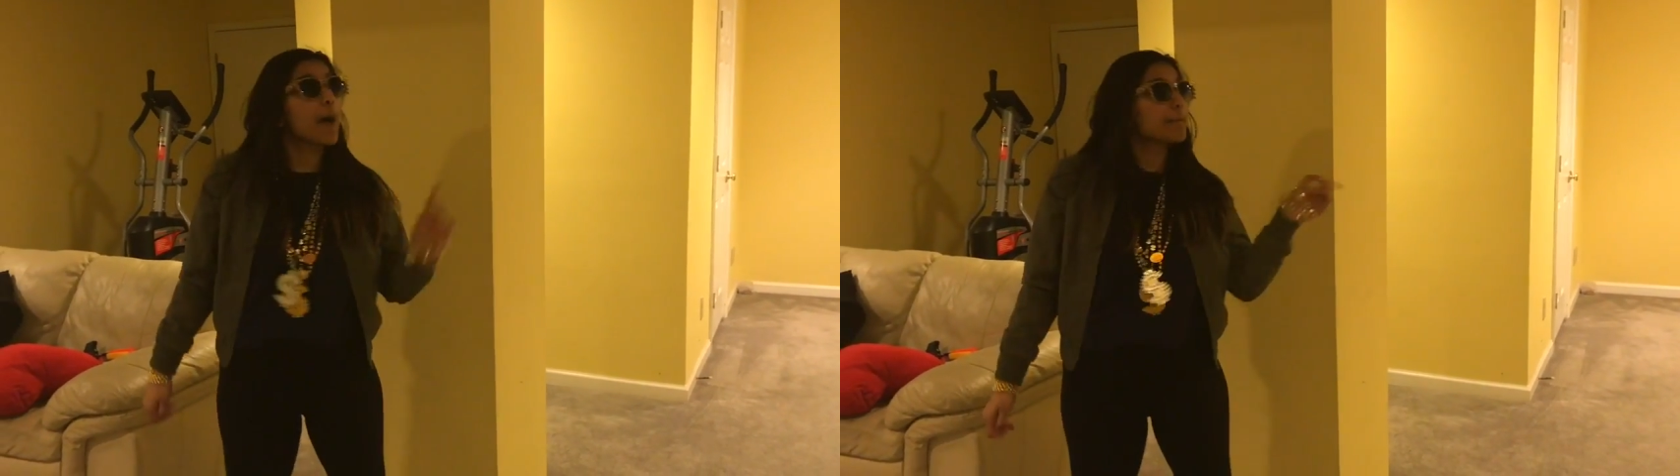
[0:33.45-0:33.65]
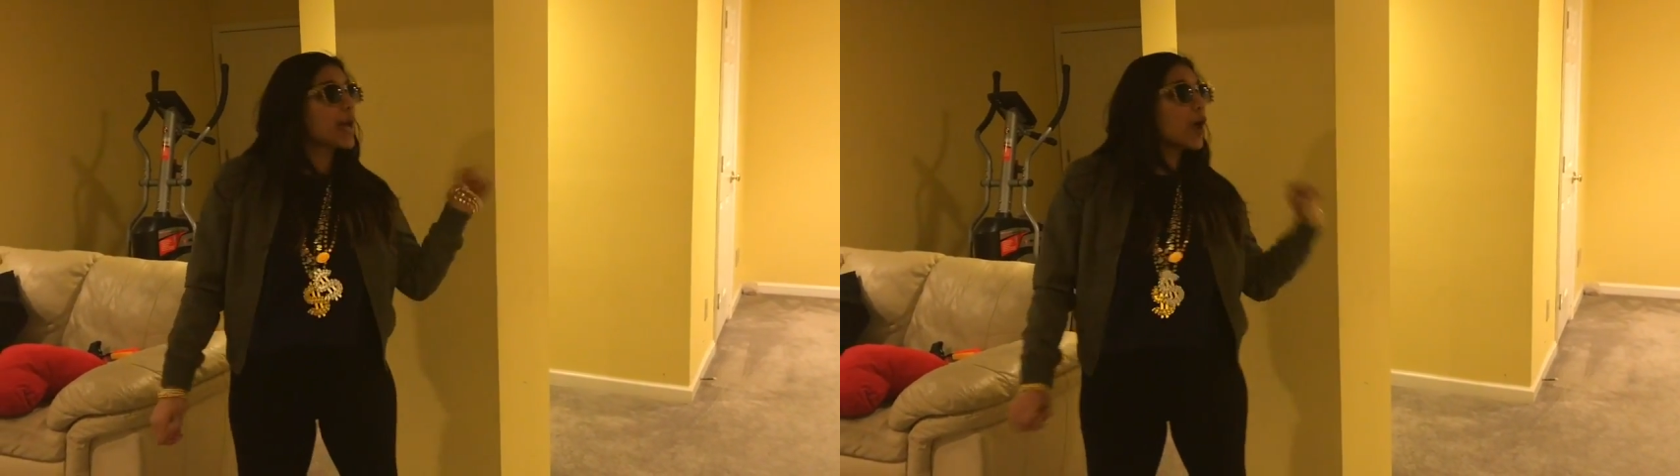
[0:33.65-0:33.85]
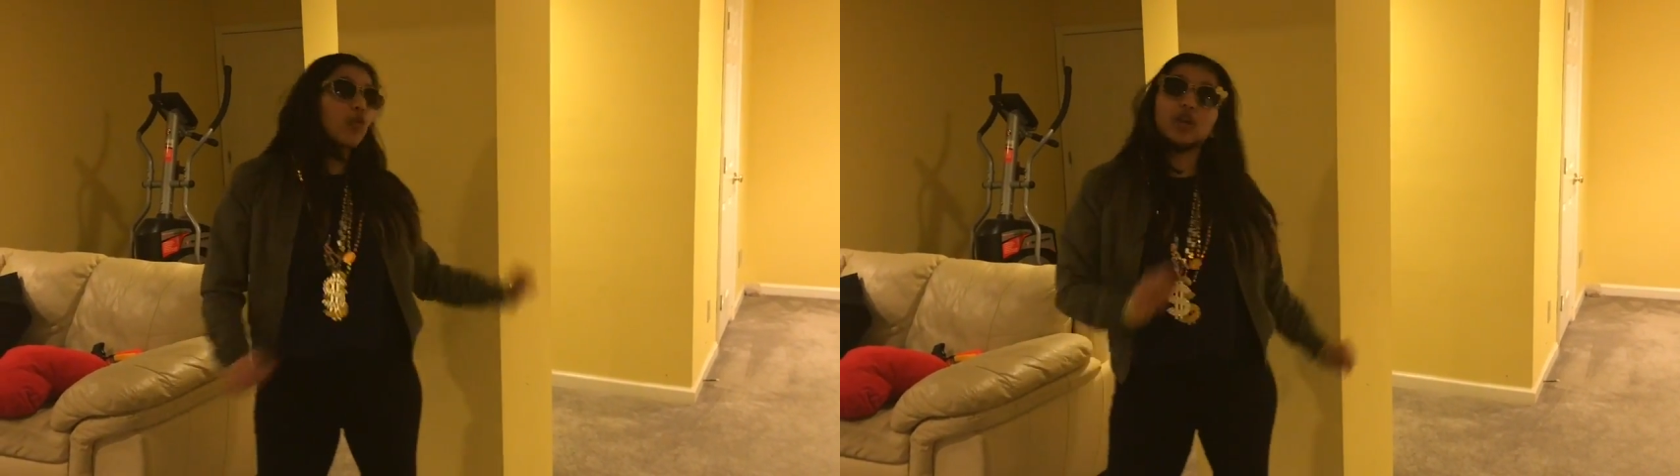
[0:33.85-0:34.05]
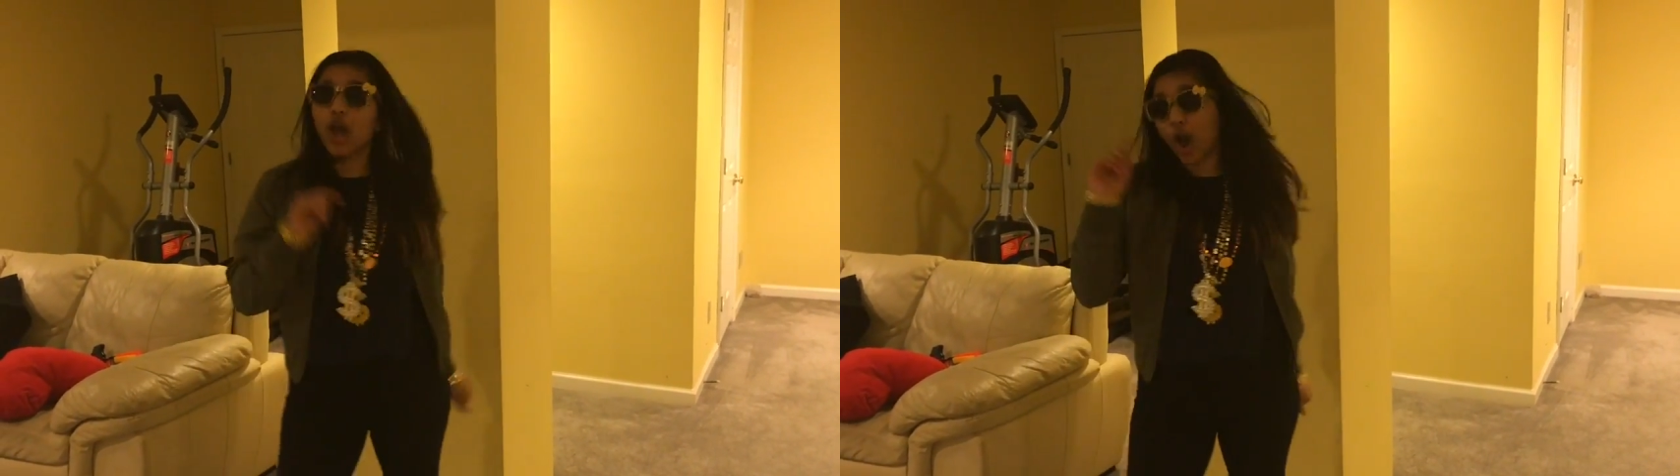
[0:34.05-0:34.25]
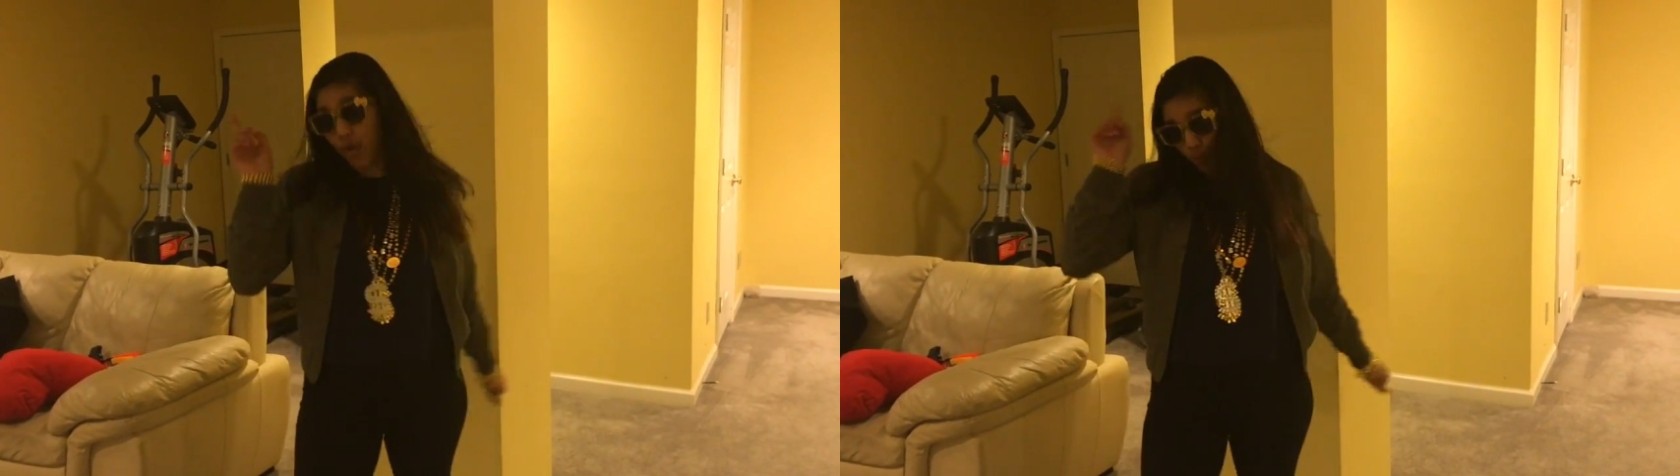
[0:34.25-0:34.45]

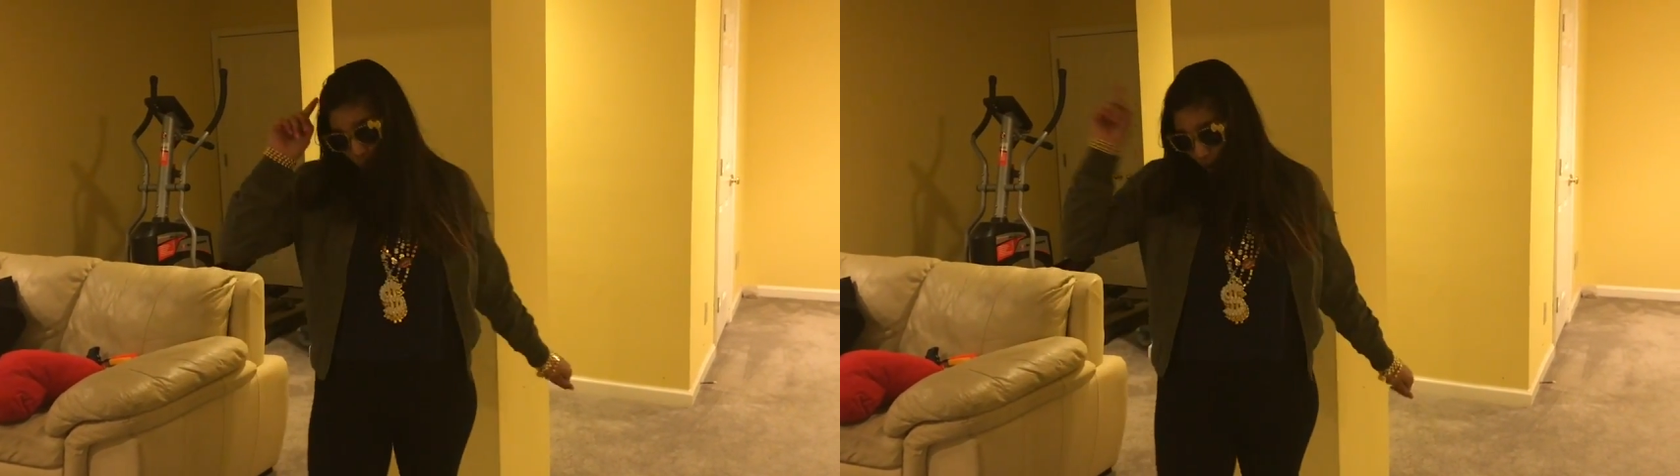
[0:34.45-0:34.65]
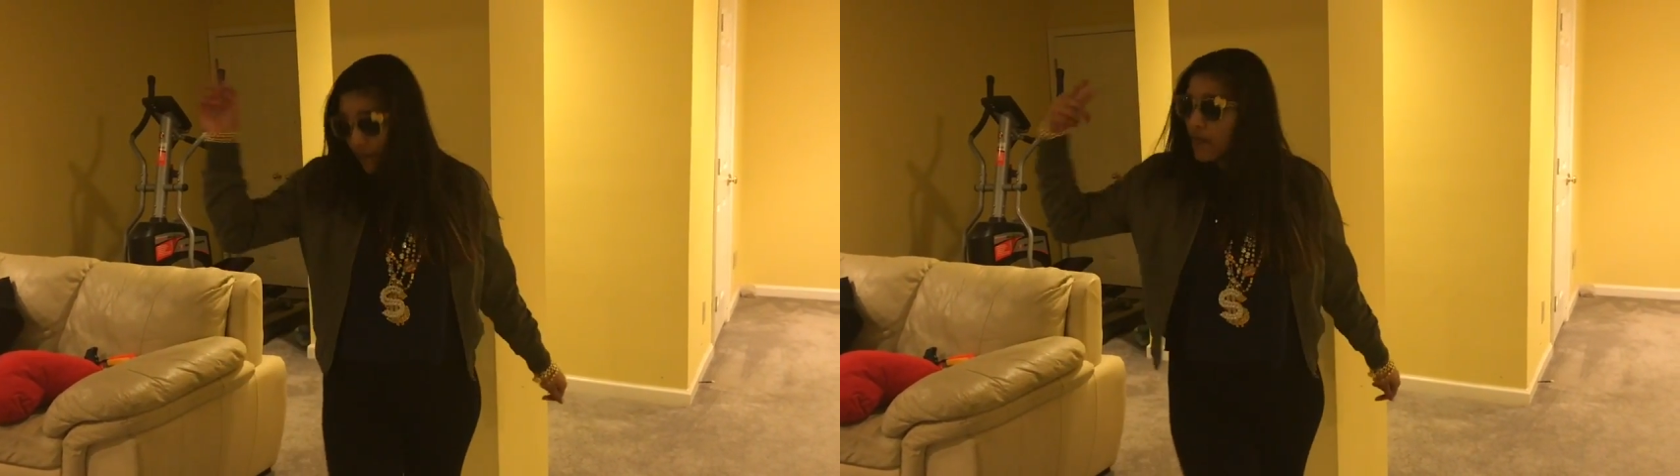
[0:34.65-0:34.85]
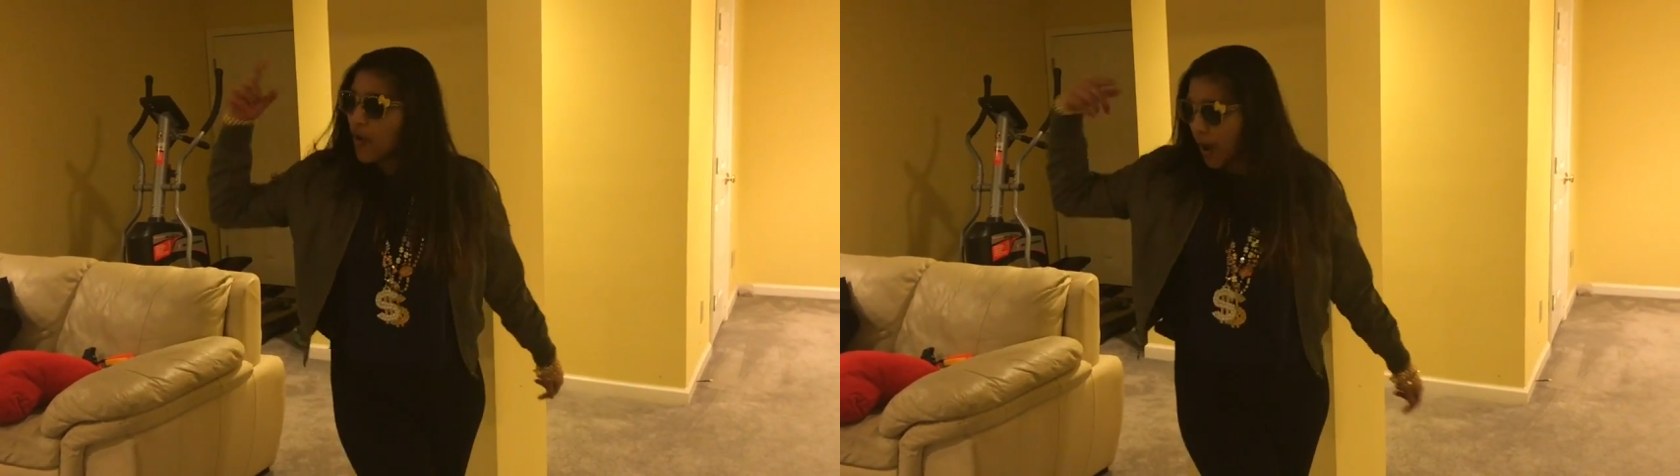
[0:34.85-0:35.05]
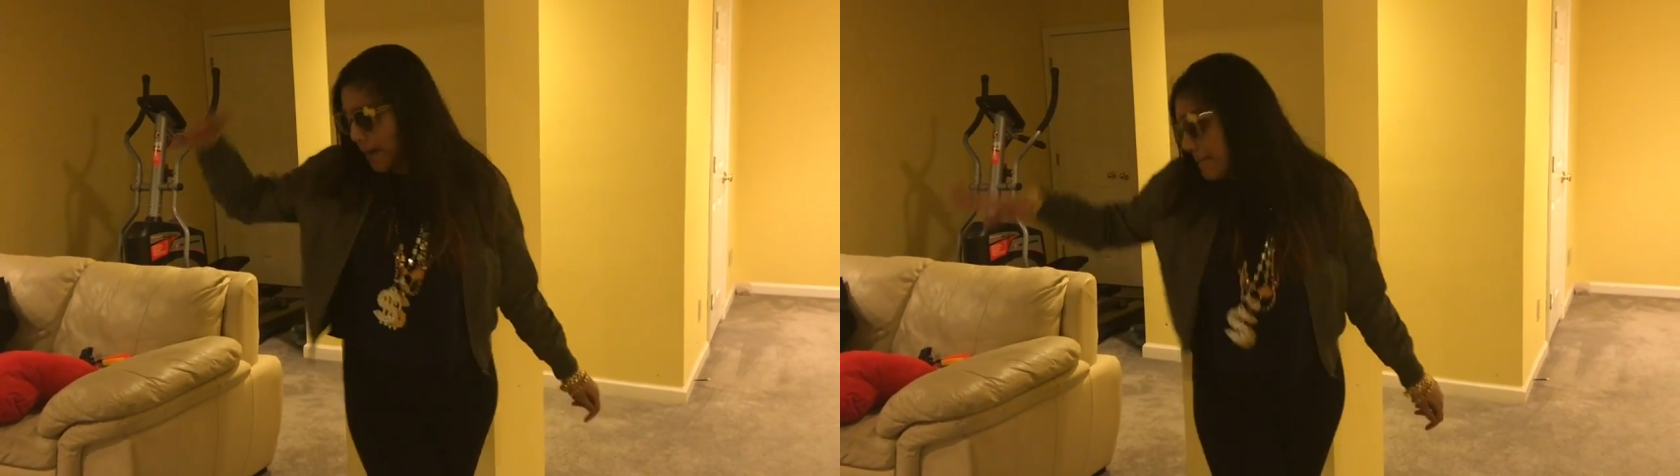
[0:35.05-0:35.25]
America a run